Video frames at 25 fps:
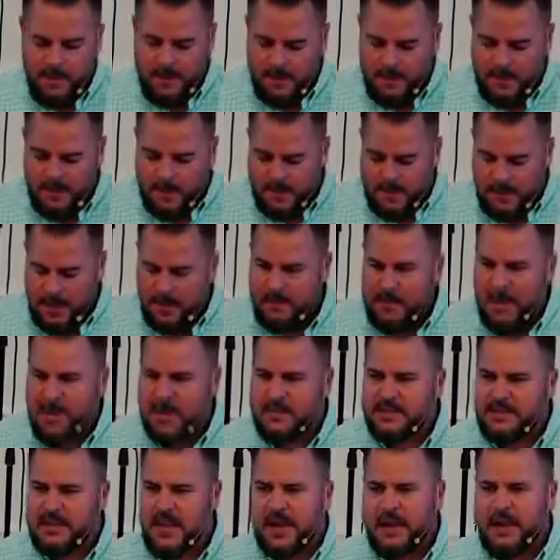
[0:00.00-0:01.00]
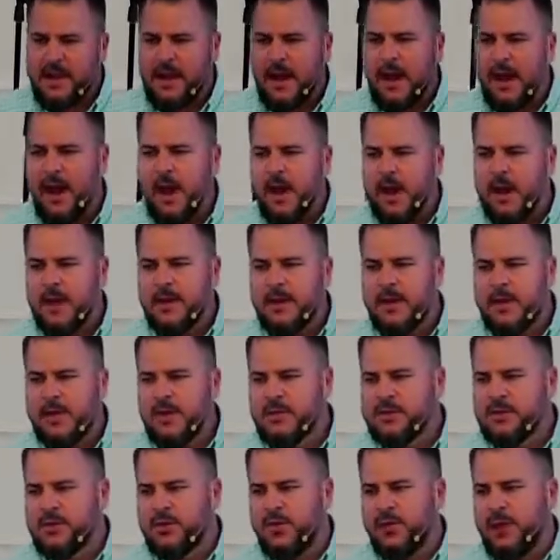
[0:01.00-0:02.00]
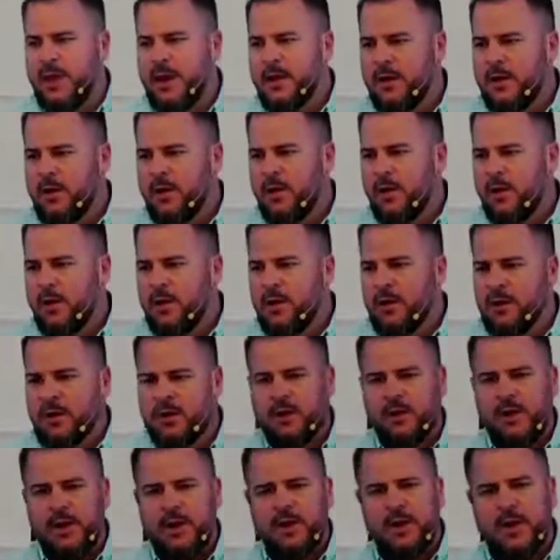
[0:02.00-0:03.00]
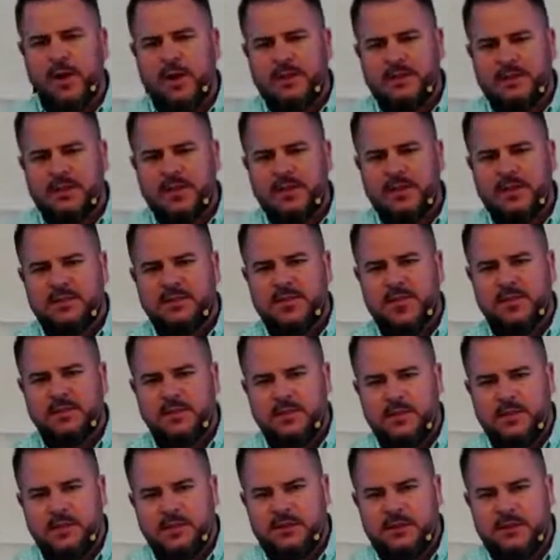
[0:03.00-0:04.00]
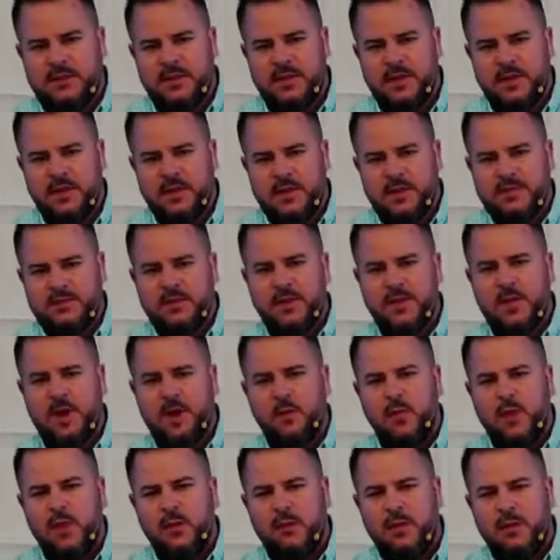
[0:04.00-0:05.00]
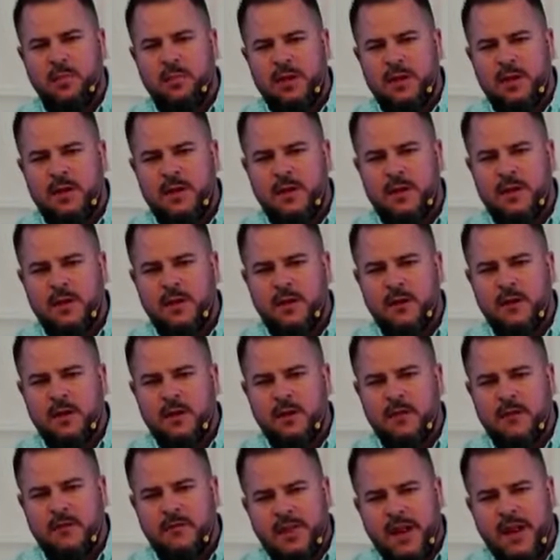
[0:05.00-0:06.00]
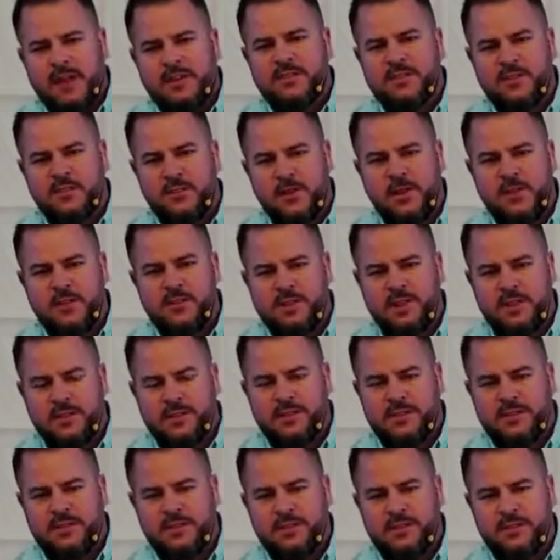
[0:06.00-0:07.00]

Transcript: It means that God, in his created order, created us in his image so that we would be vice regents.